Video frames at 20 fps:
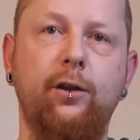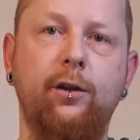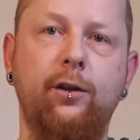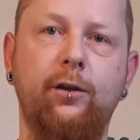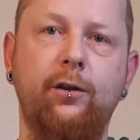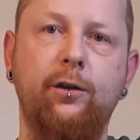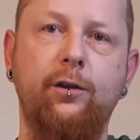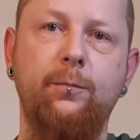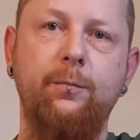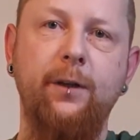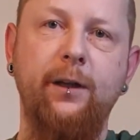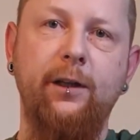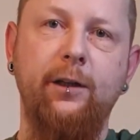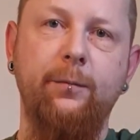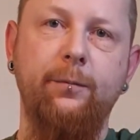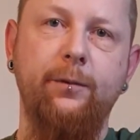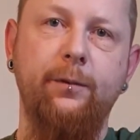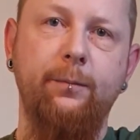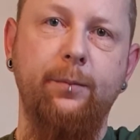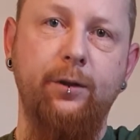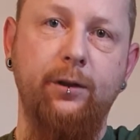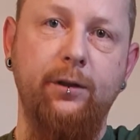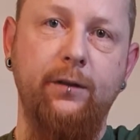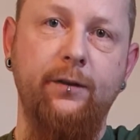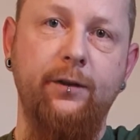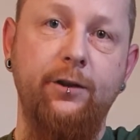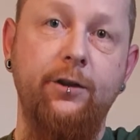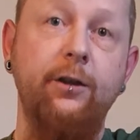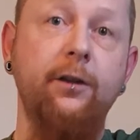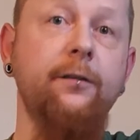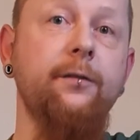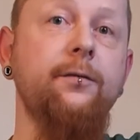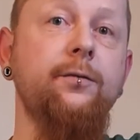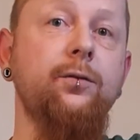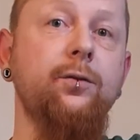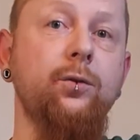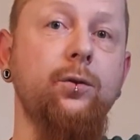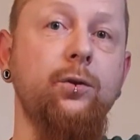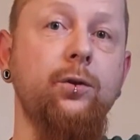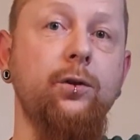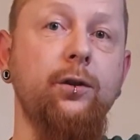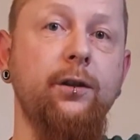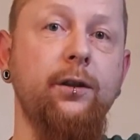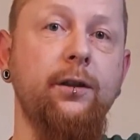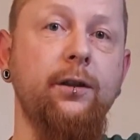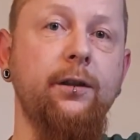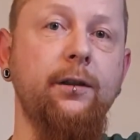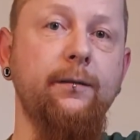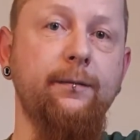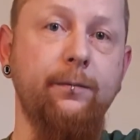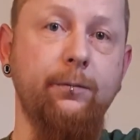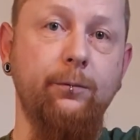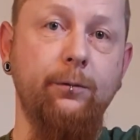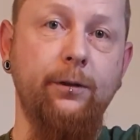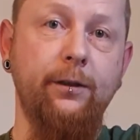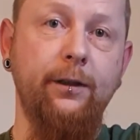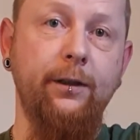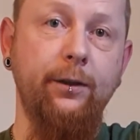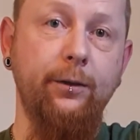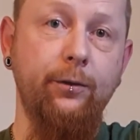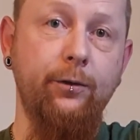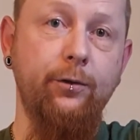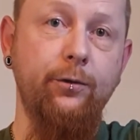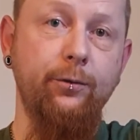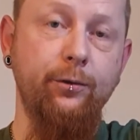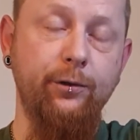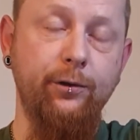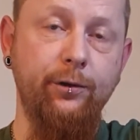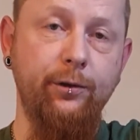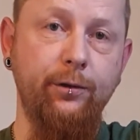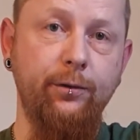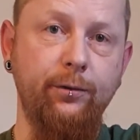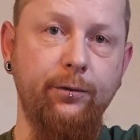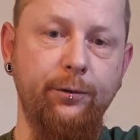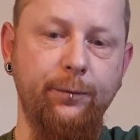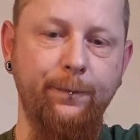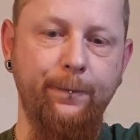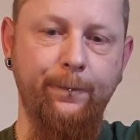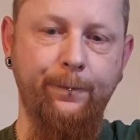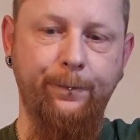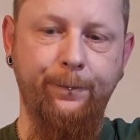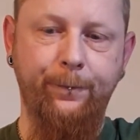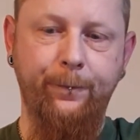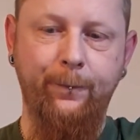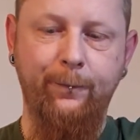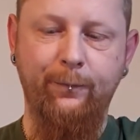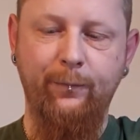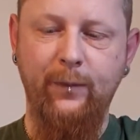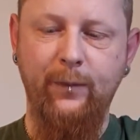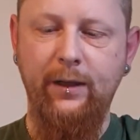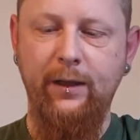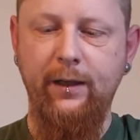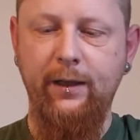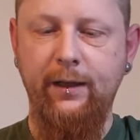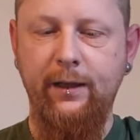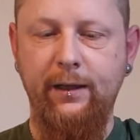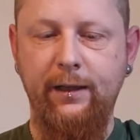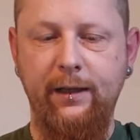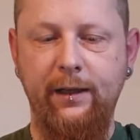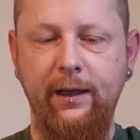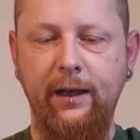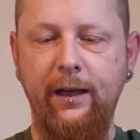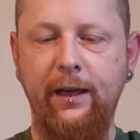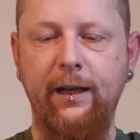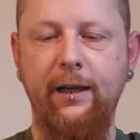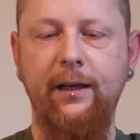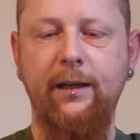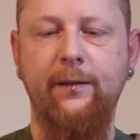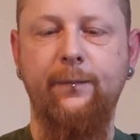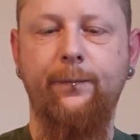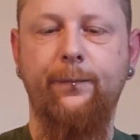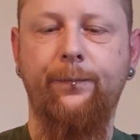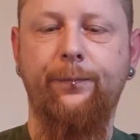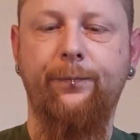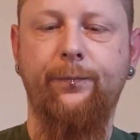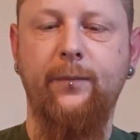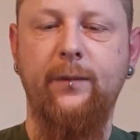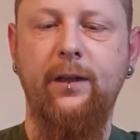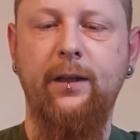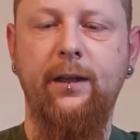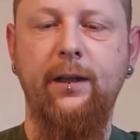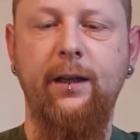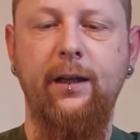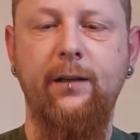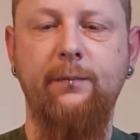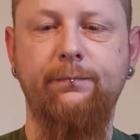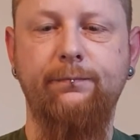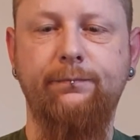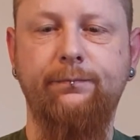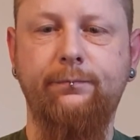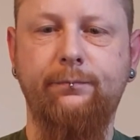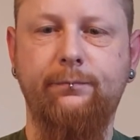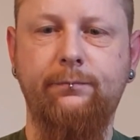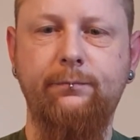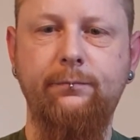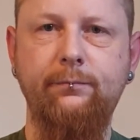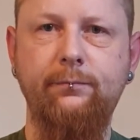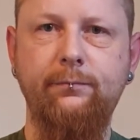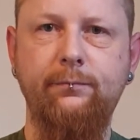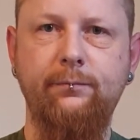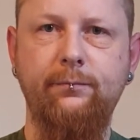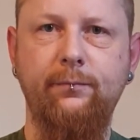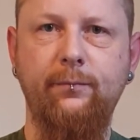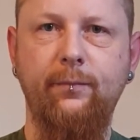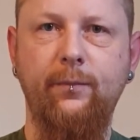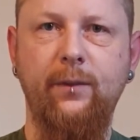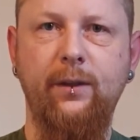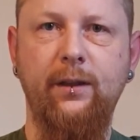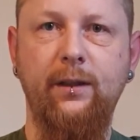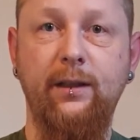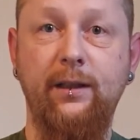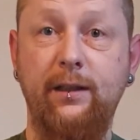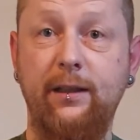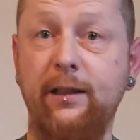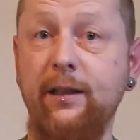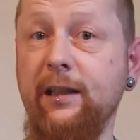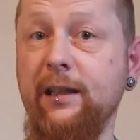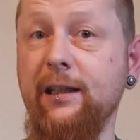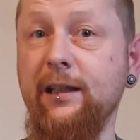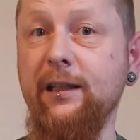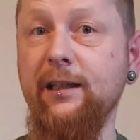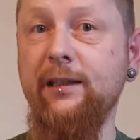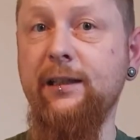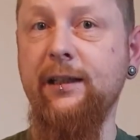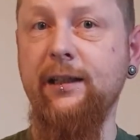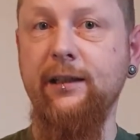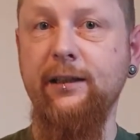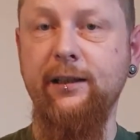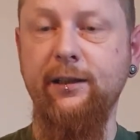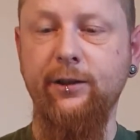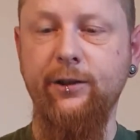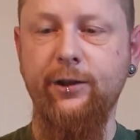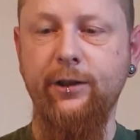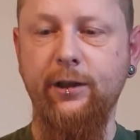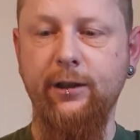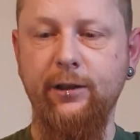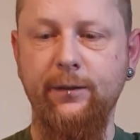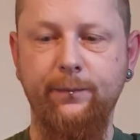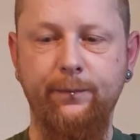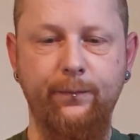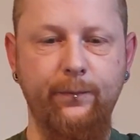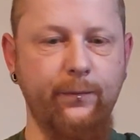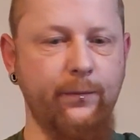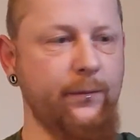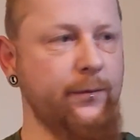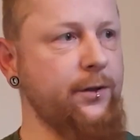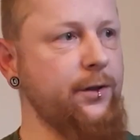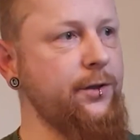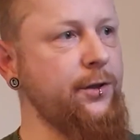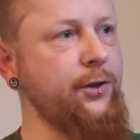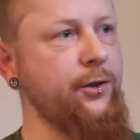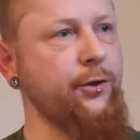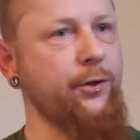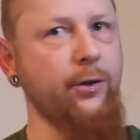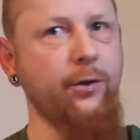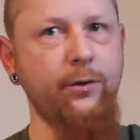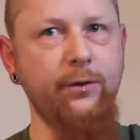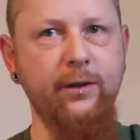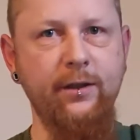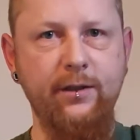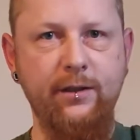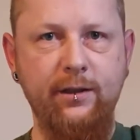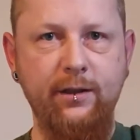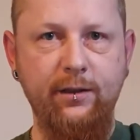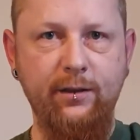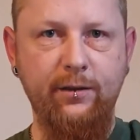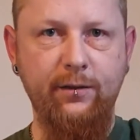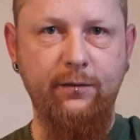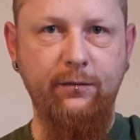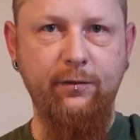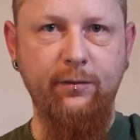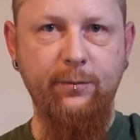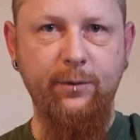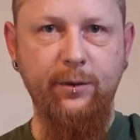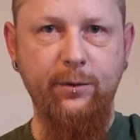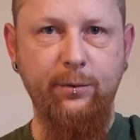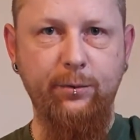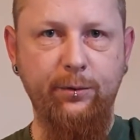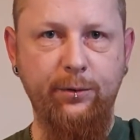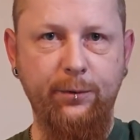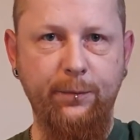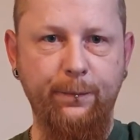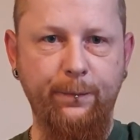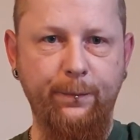to make up the bulk of the shot for the float that you choose to use. And then again, little telltale shot, just a short distance from the hook.